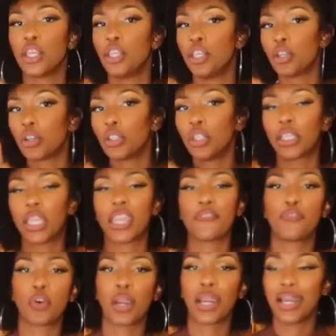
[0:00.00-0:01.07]
you're looking
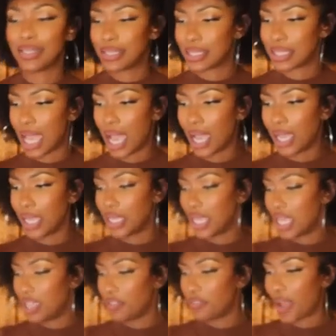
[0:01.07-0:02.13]
for a sign
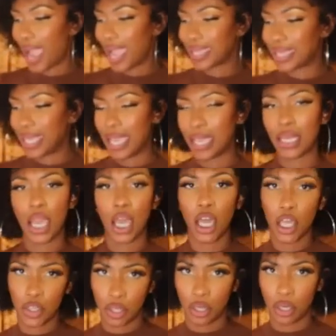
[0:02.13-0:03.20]
if i can't
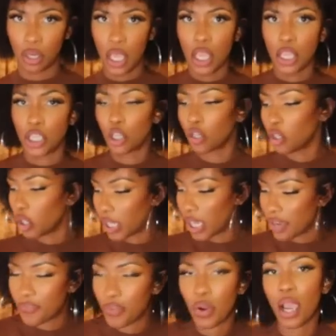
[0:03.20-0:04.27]
other you're
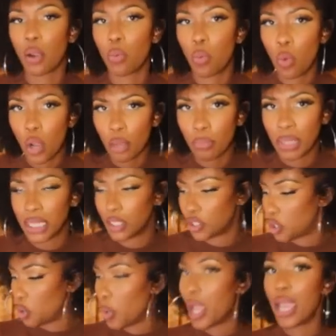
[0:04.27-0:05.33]
looking for a woman
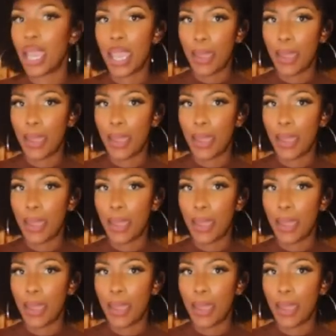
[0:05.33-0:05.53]
to